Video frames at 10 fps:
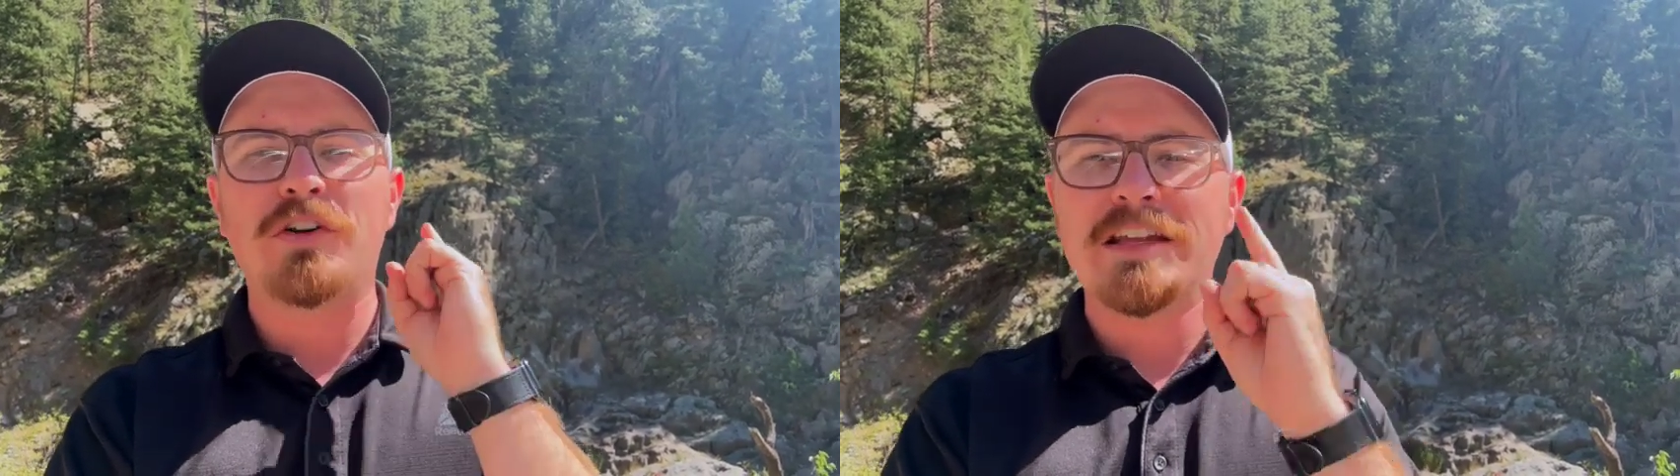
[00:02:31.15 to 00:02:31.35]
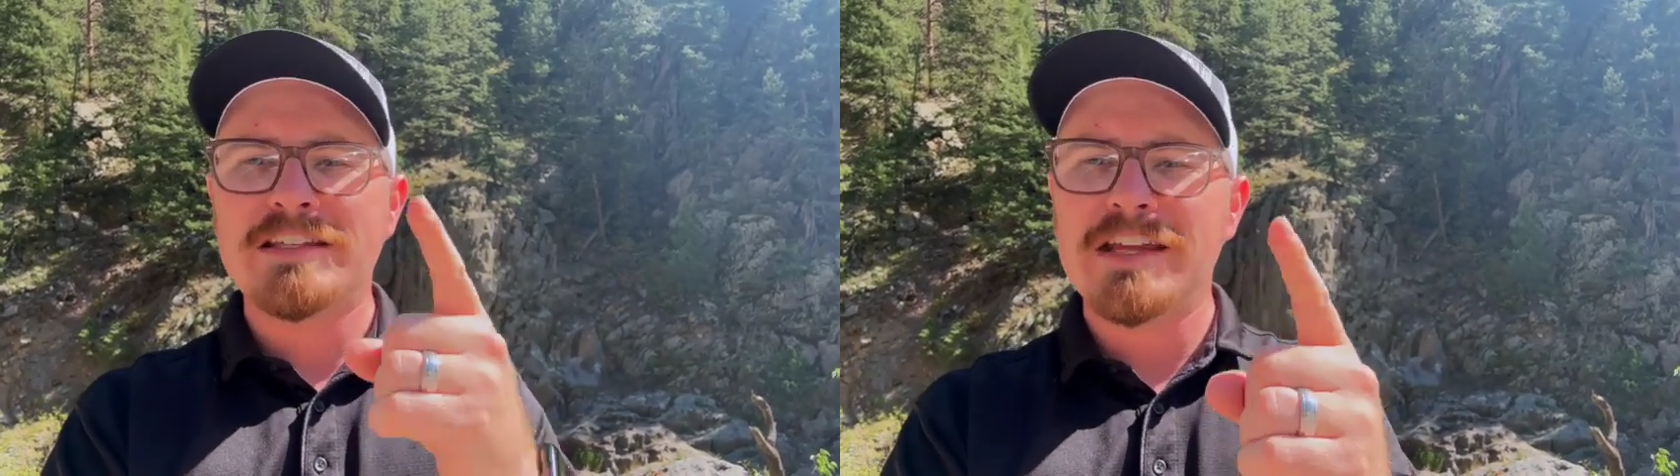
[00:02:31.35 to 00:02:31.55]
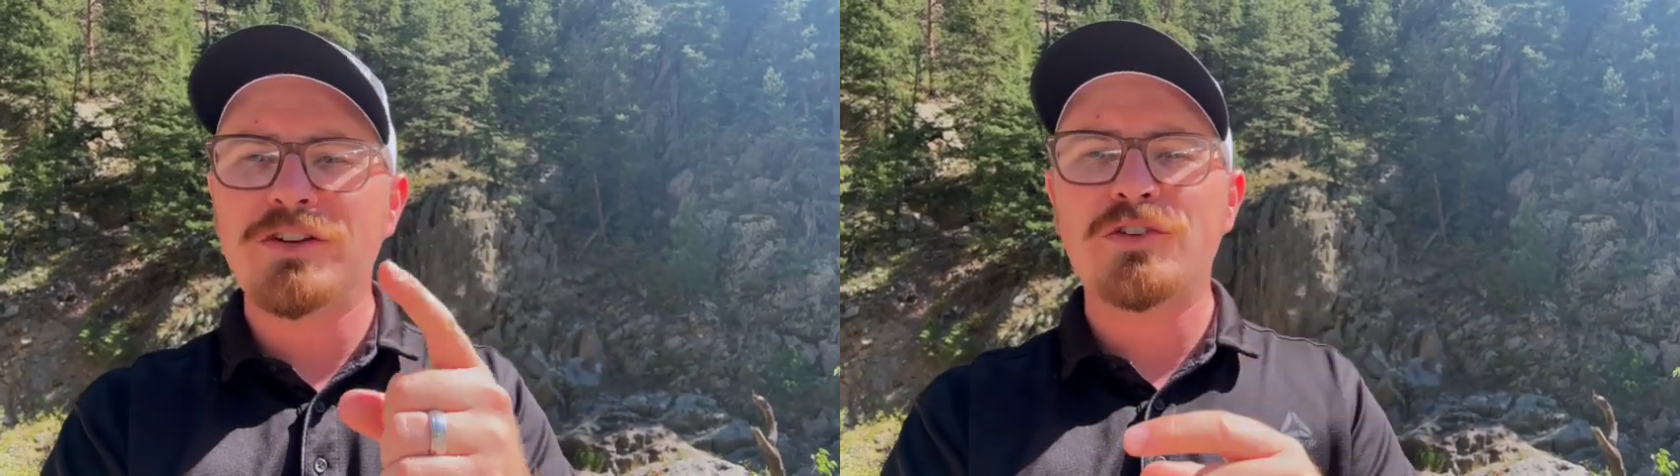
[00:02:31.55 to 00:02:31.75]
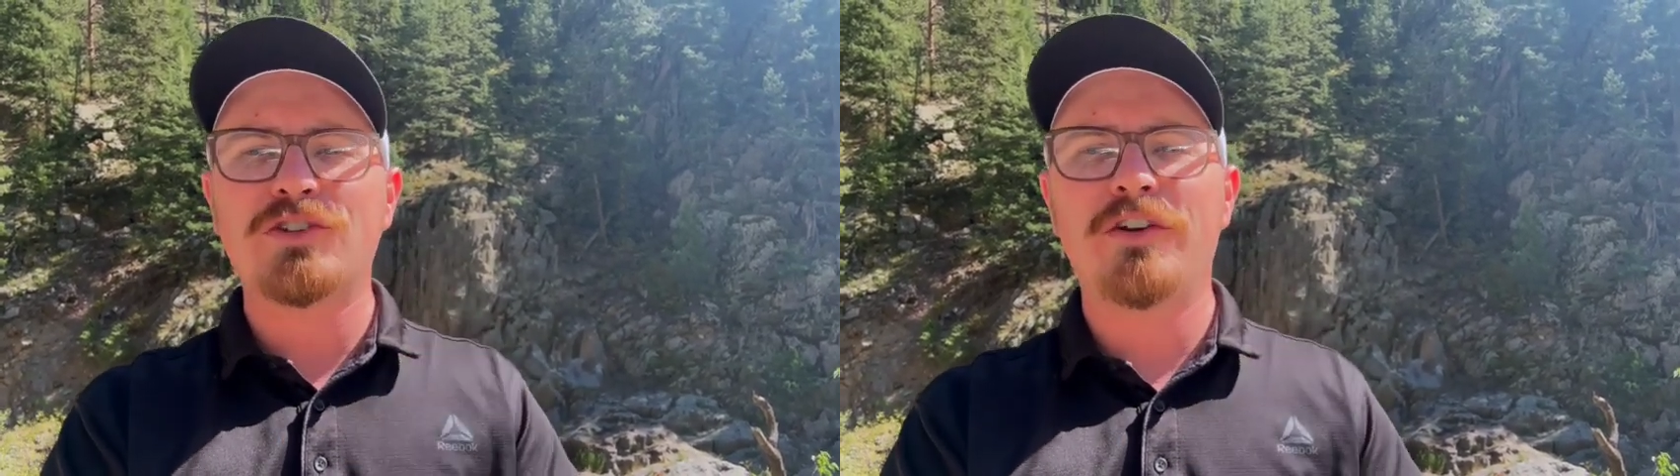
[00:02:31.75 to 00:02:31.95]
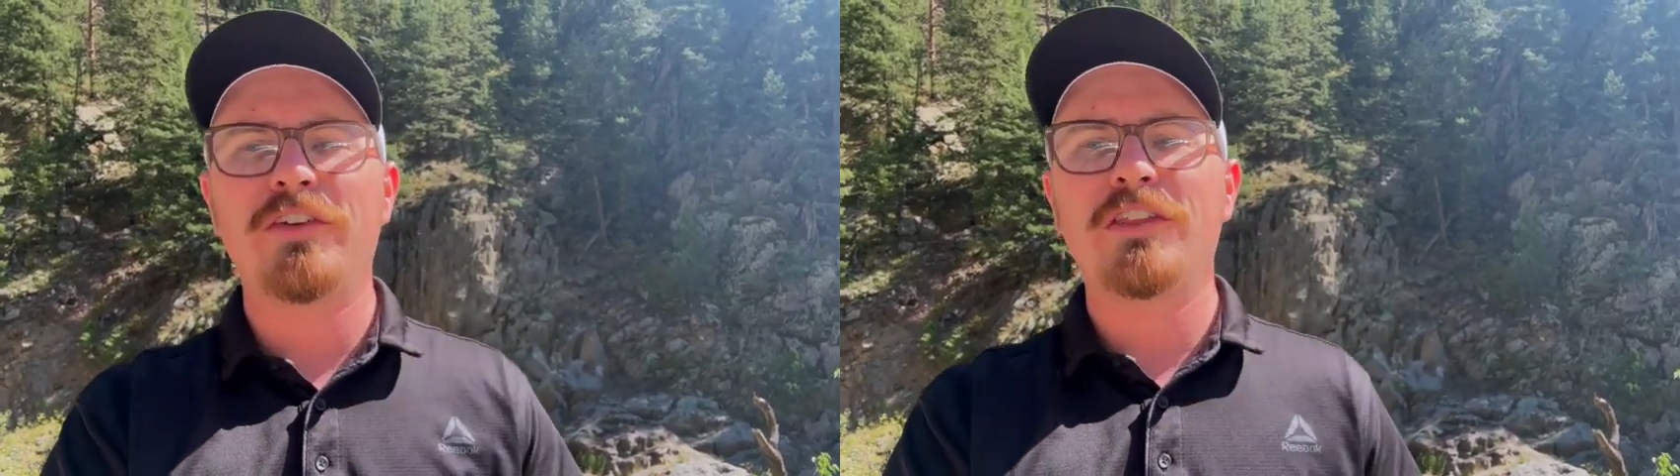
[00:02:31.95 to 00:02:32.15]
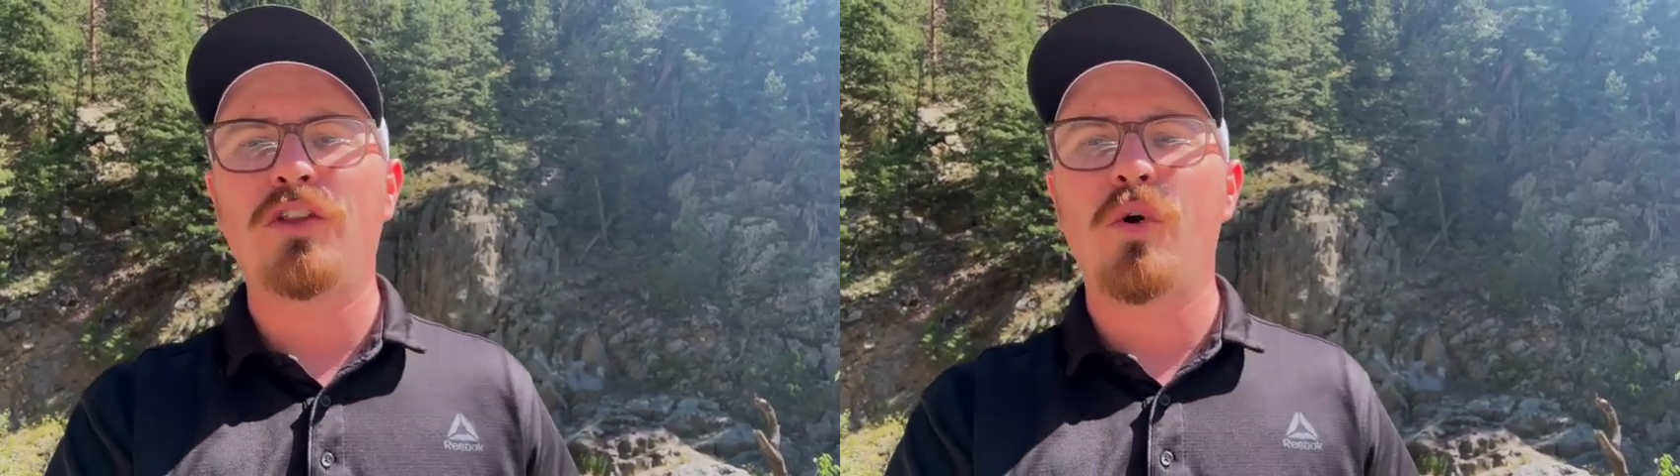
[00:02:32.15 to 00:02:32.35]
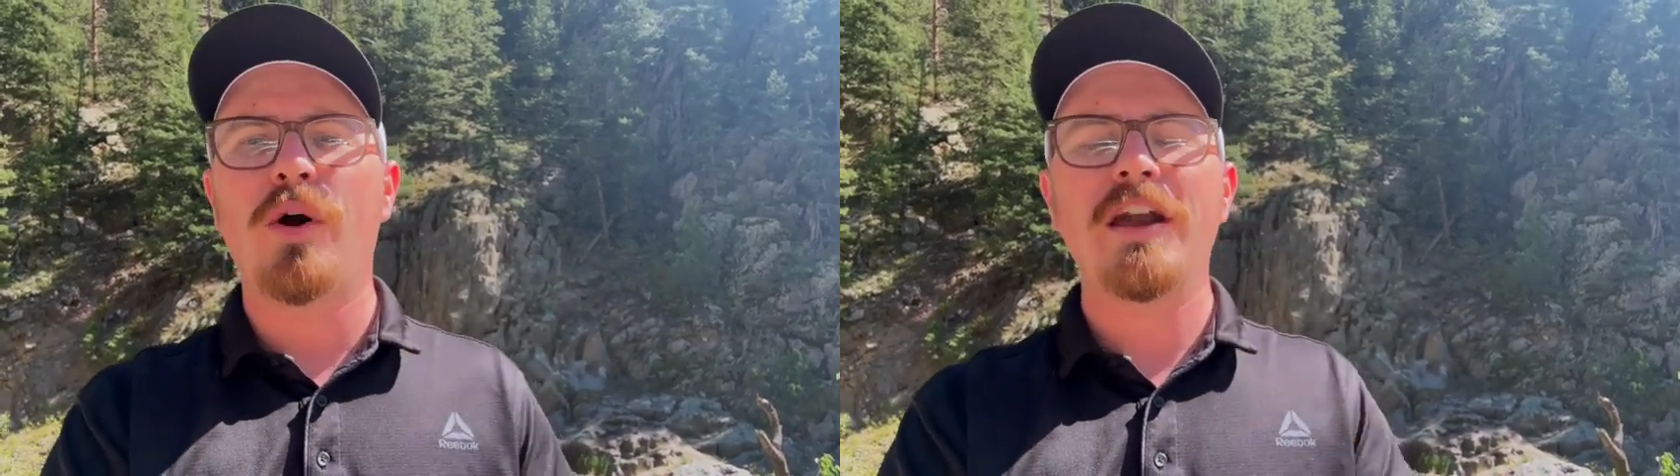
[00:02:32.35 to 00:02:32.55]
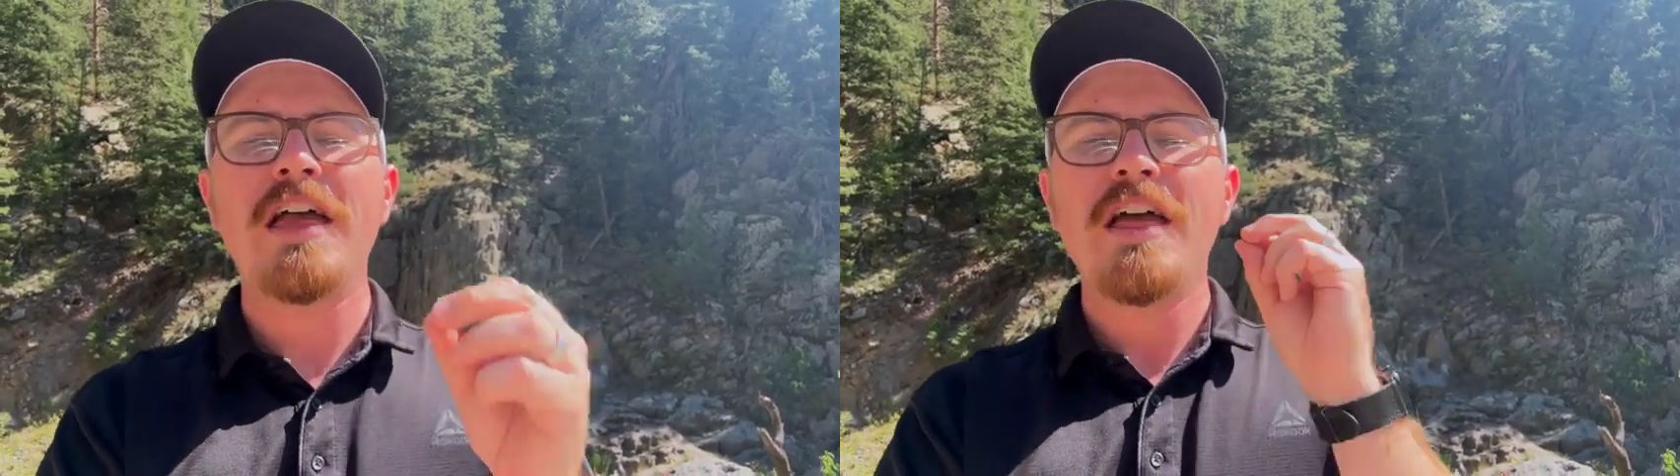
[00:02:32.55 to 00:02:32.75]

Continue serving the Lord.